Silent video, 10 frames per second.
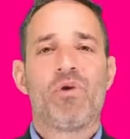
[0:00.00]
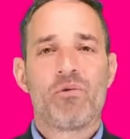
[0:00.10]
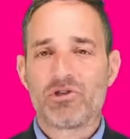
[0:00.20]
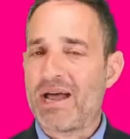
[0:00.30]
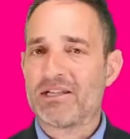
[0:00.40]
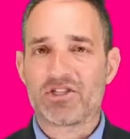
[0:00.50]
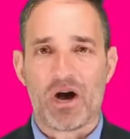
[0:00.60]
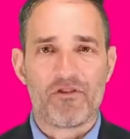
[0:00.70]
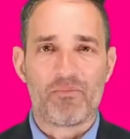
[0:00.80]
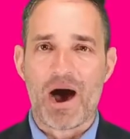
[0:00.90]
When we're trying to
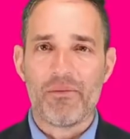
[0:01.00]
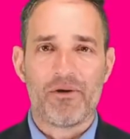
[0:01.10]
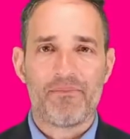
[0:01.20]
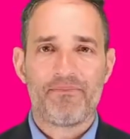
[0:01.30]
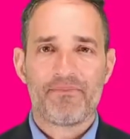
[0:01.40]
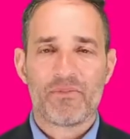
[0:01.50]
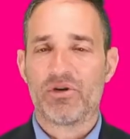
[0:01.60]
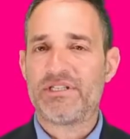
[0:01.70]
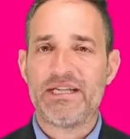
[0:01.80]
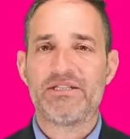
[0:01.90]
solve a problem
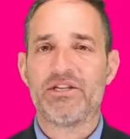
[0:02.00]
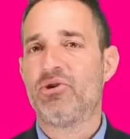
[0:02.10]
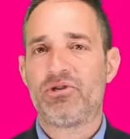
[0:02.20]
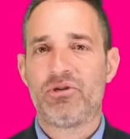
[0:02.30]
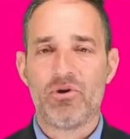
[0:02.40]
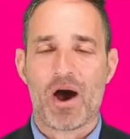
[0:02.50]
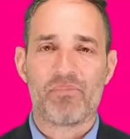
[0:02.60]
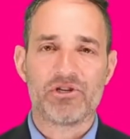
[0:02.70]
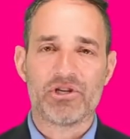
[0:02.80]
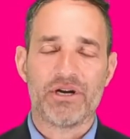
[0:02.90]
or seize a new
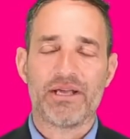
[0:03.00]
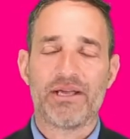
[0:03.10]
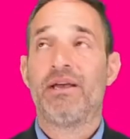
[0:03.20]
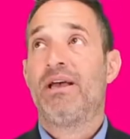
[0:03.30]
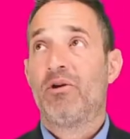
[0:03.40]
opportunity,